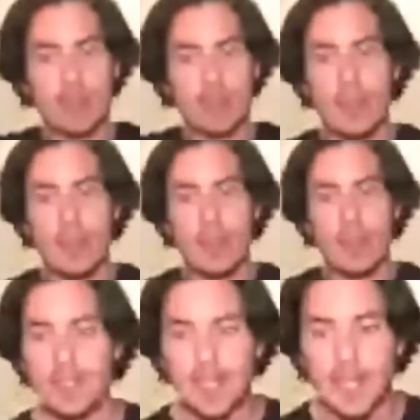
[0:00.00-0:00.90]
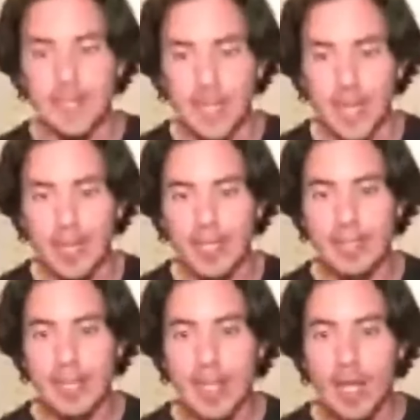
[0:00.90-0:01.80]
Okay, basically it's like
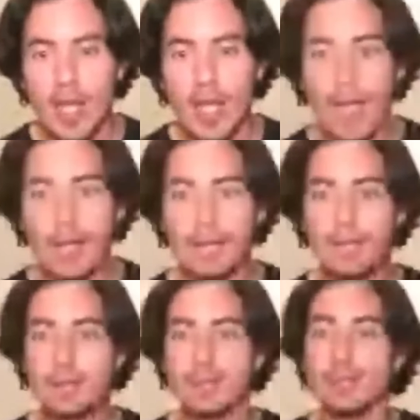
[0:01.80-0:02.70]
that, and